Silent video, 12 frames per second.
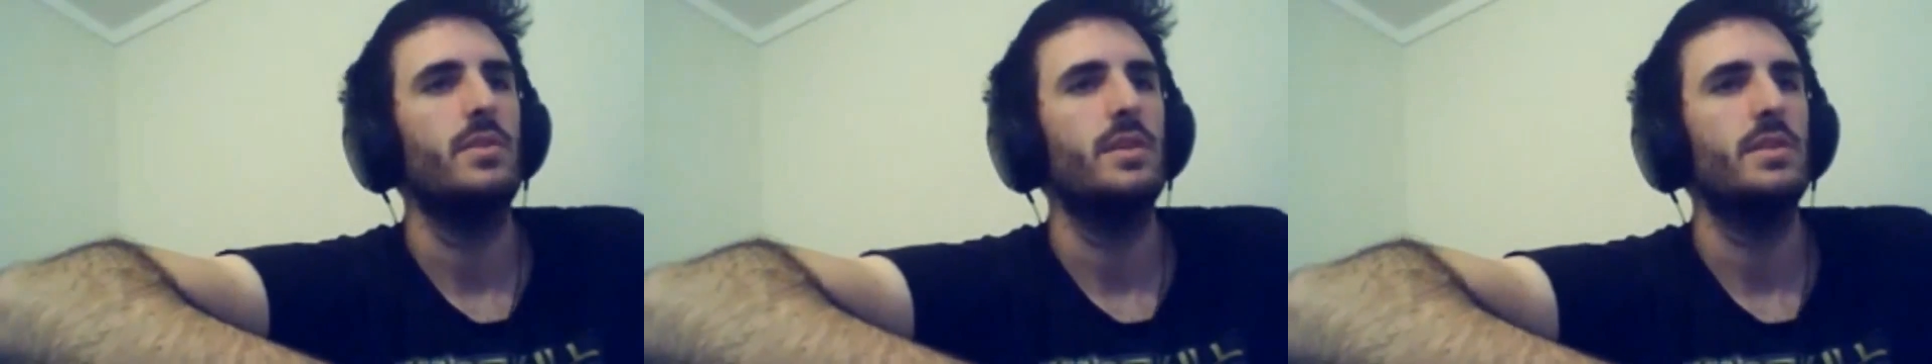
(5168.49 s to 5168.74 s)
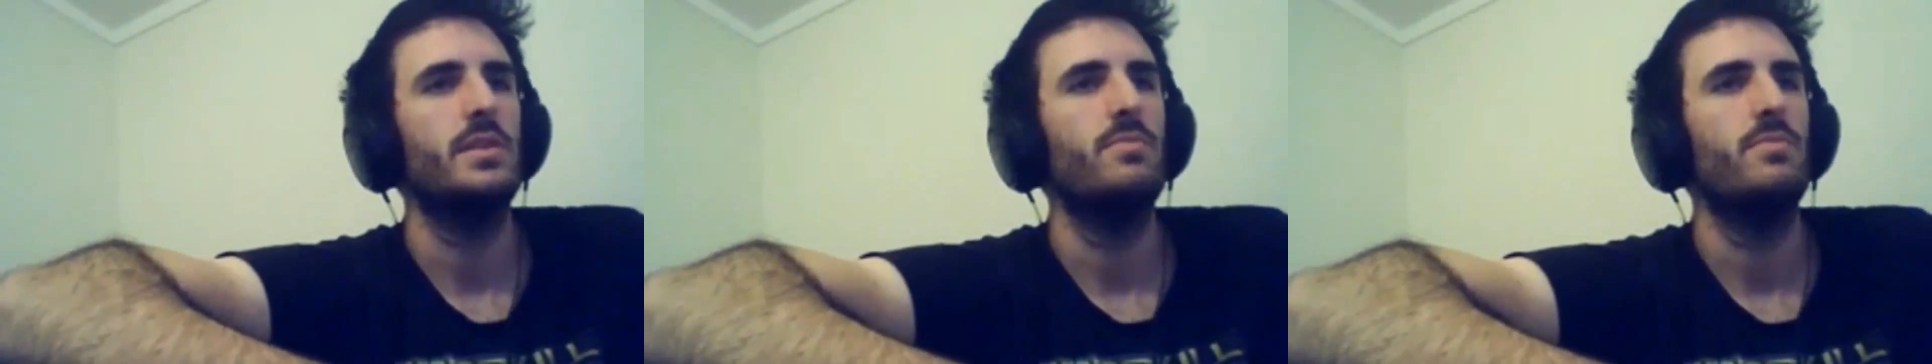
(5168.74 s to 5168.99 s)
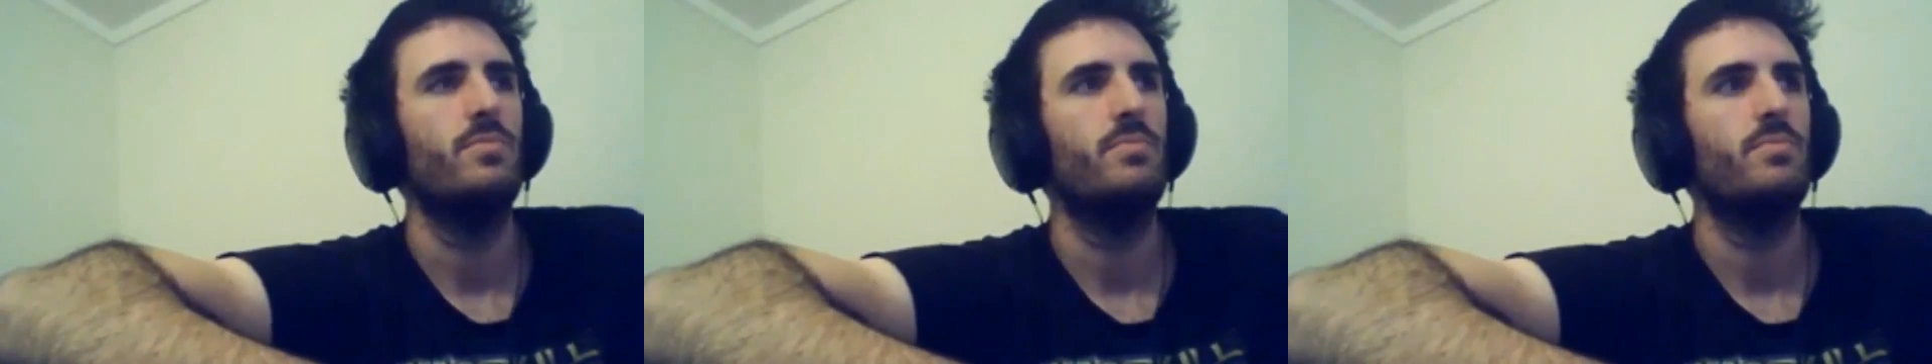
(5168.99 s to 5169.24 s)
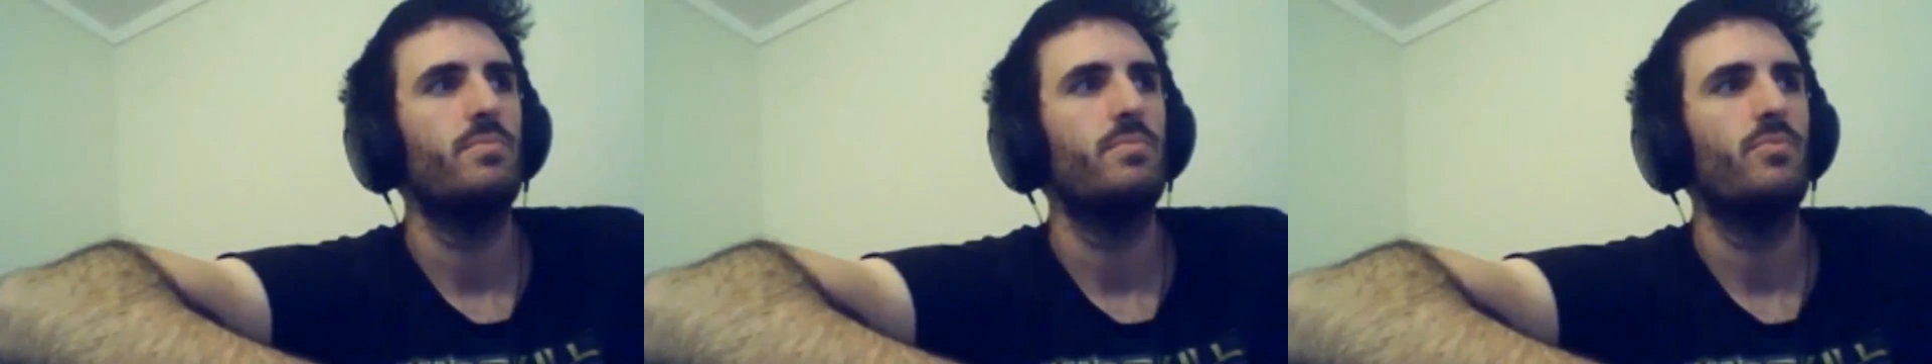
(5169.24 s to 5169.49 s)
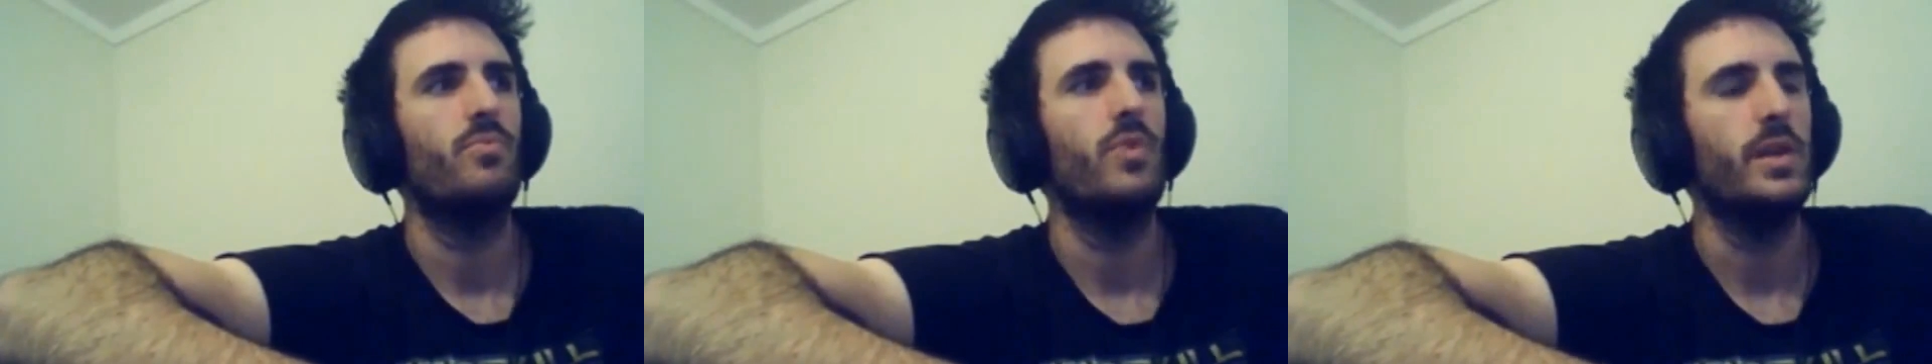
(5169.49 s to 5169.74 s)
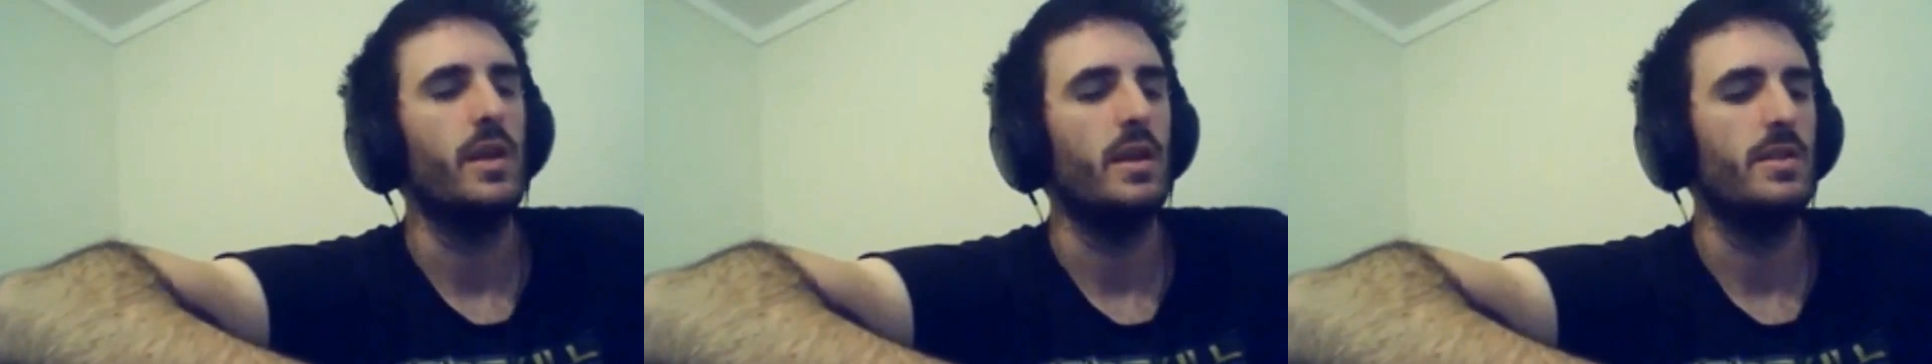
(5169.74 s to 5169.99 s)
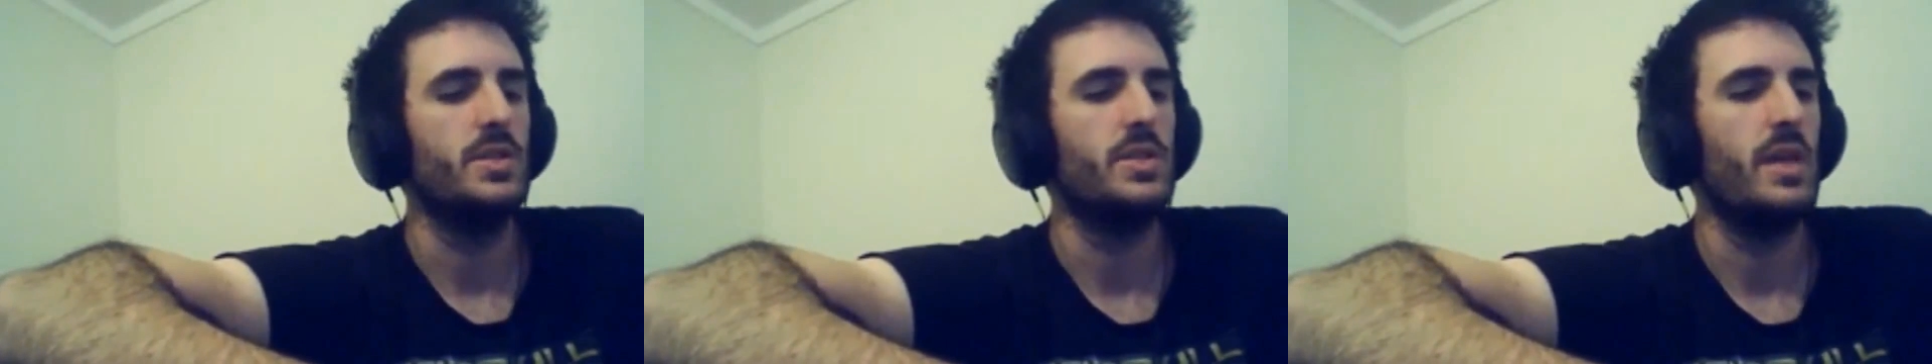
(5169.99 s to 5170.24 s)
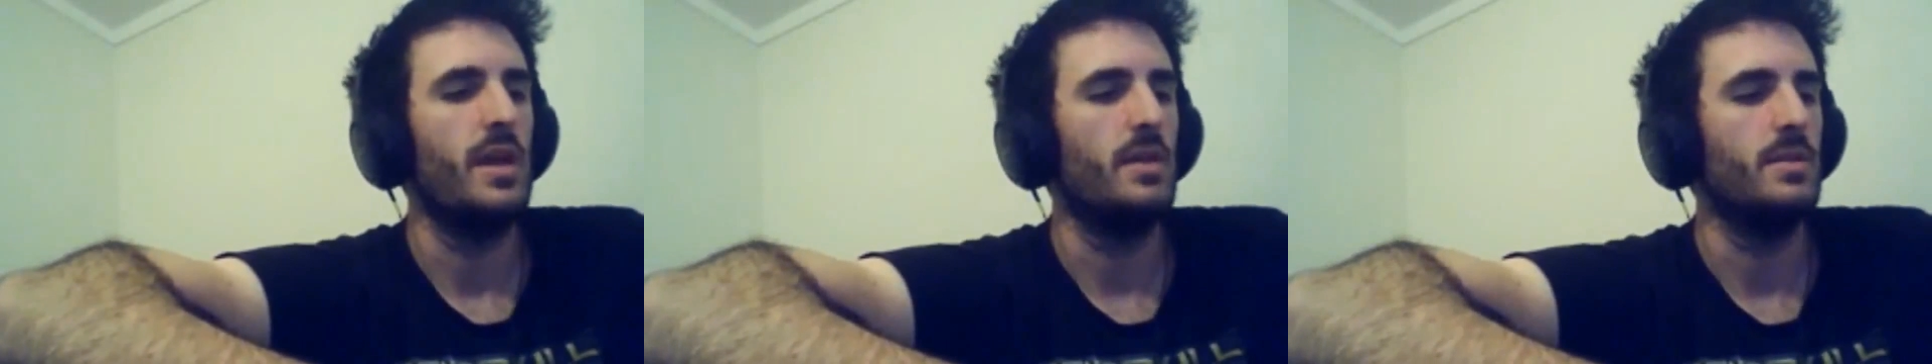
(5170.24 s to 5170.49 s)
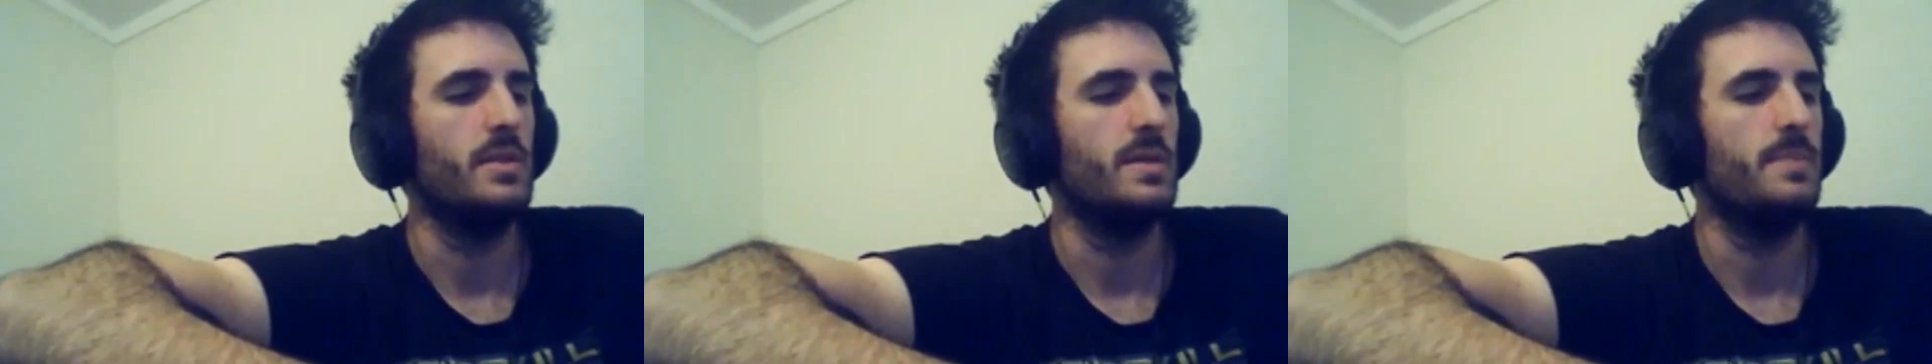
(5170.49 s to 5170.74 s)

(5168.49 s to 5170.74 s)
doesn't really understand.